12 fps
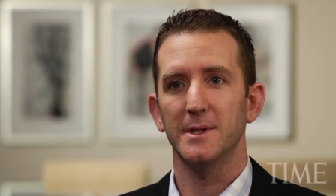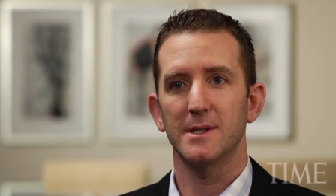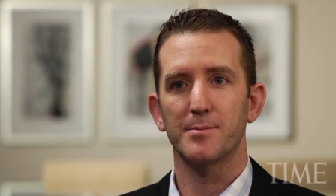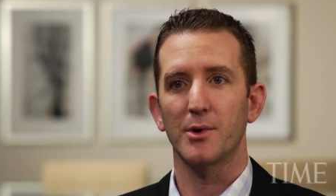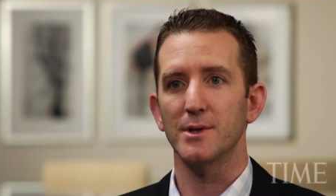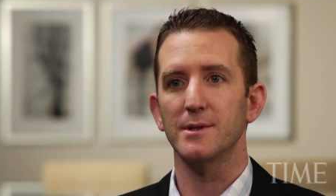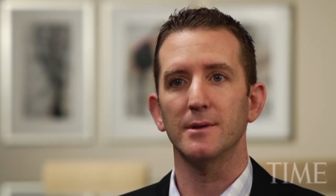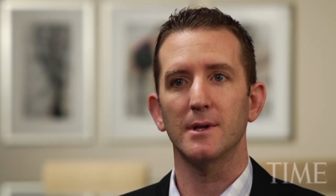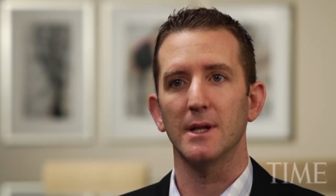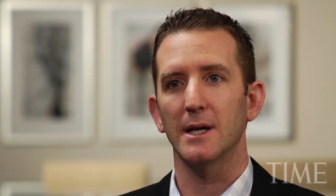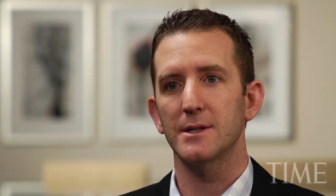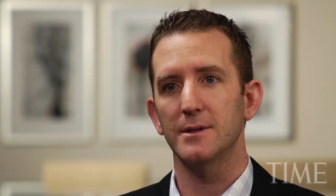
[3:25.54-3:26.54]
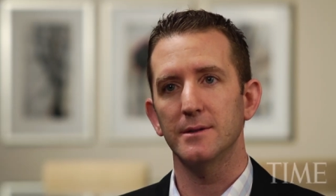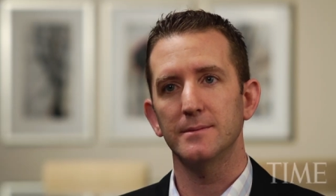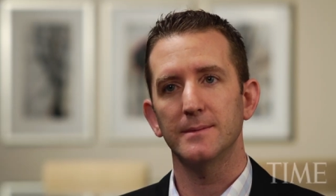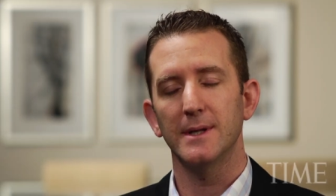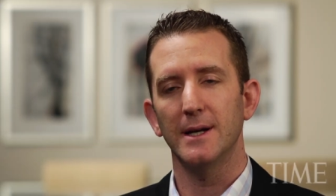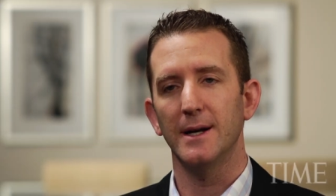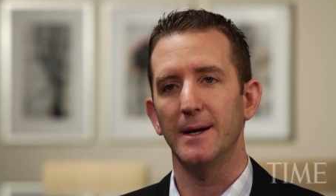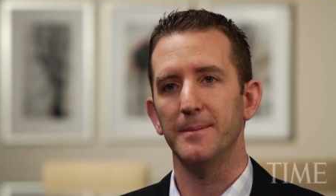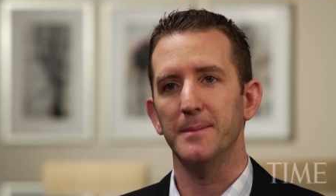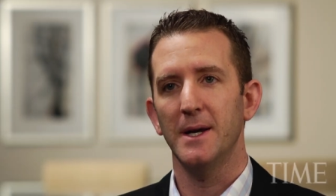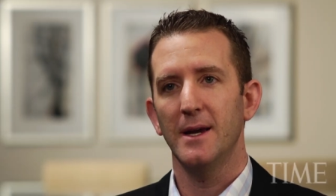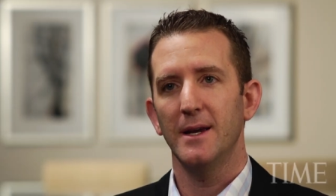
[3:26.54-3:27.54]
his mm -hmm. personal collection.
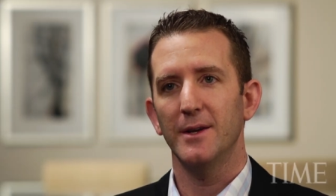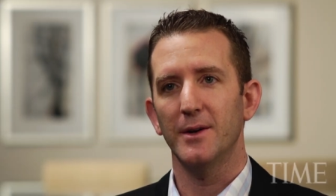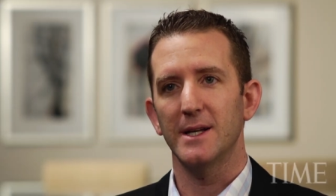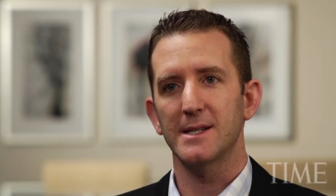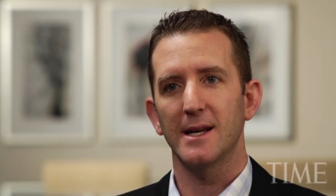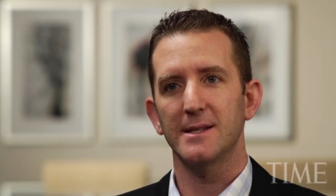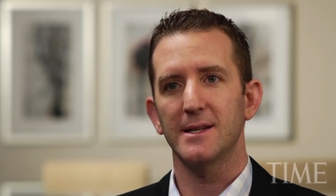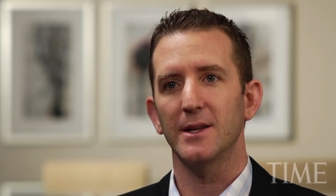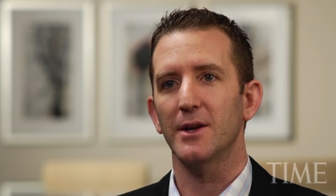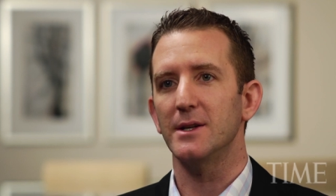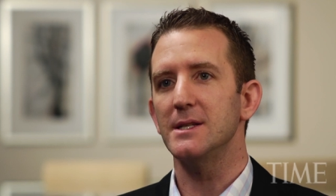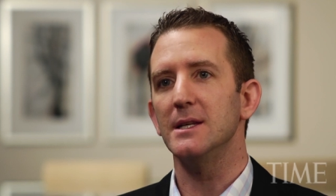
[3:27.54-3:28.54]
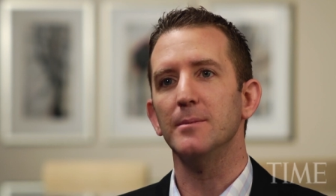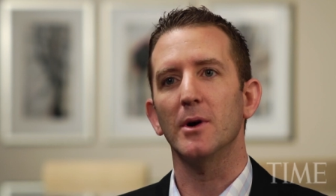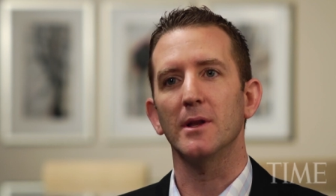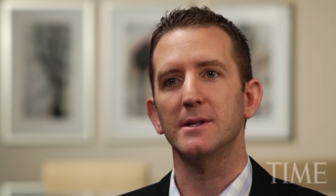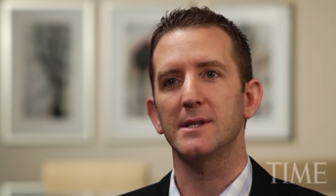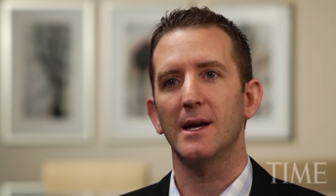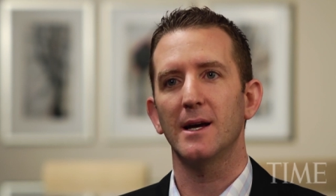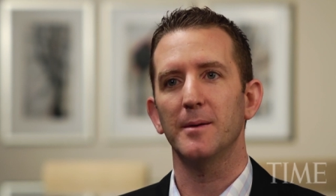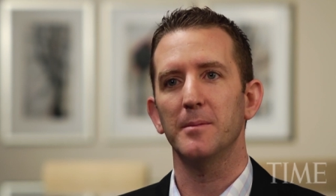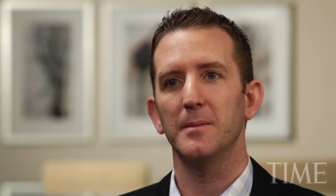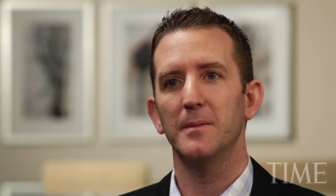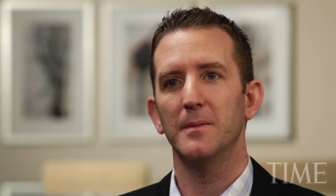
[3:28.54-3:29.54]
Um, you know, as I tell our team all the
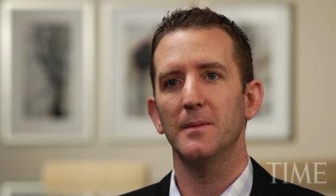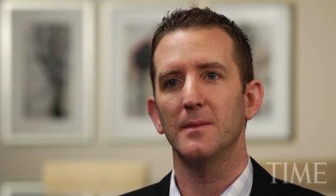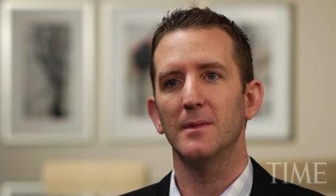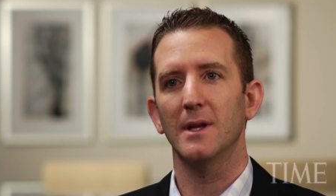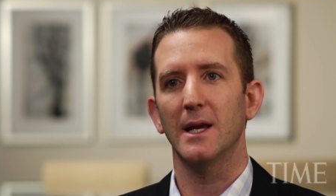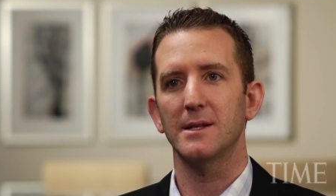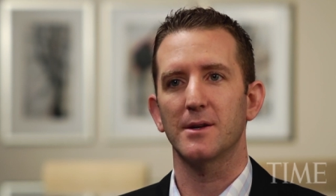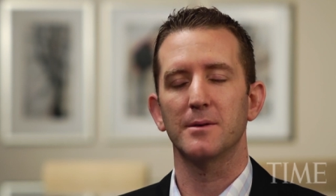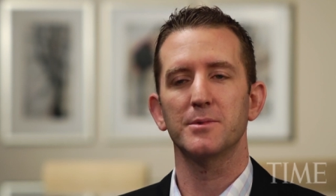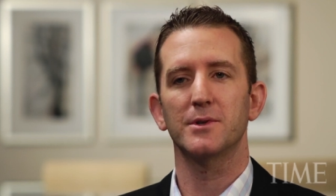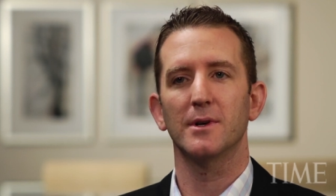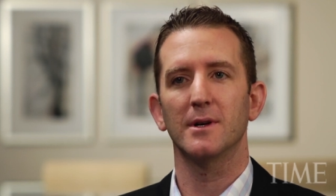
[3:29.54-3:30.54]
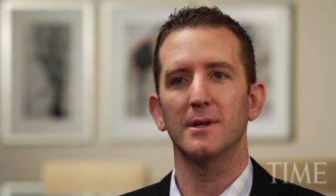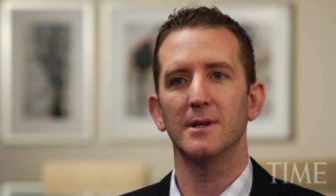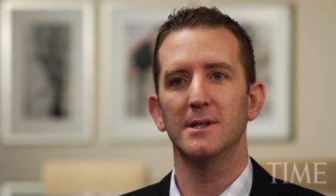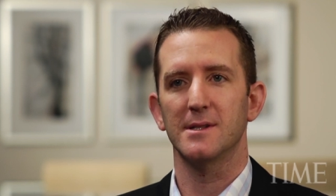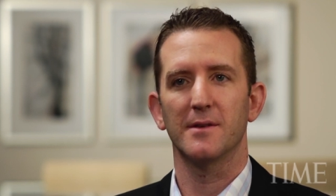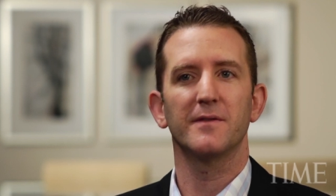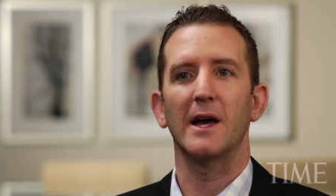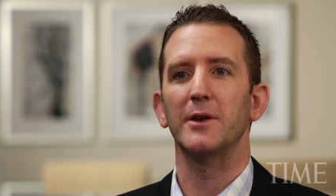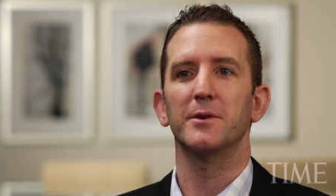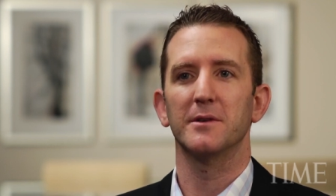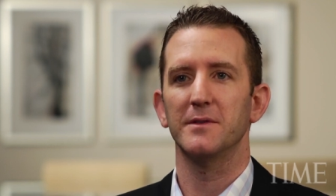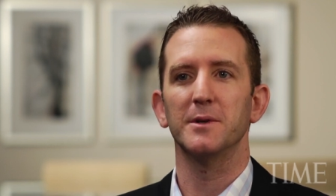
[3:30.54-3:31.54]
time, Lance Armstrong is the
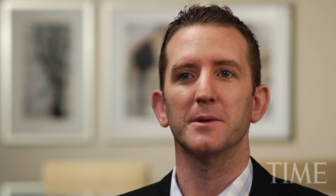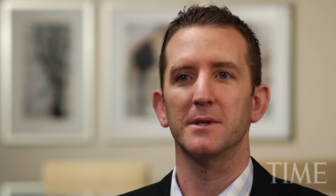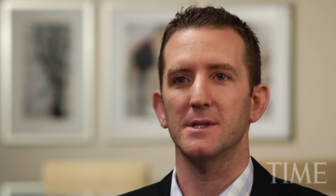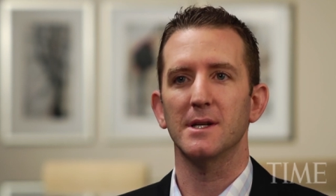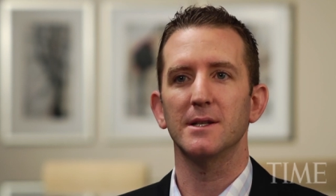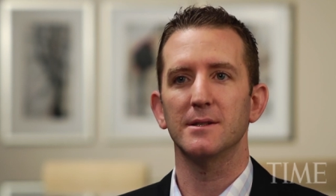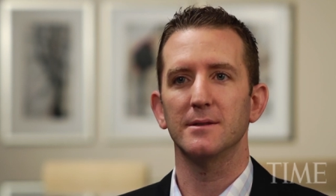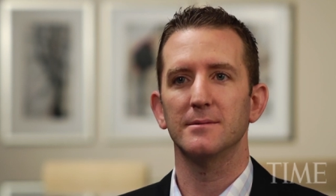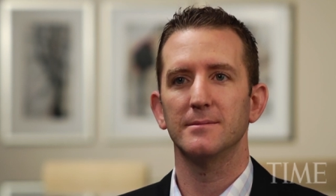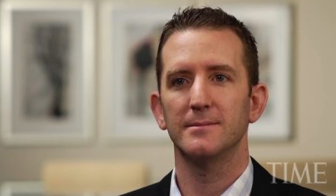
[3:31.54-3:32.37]
founder of the organization.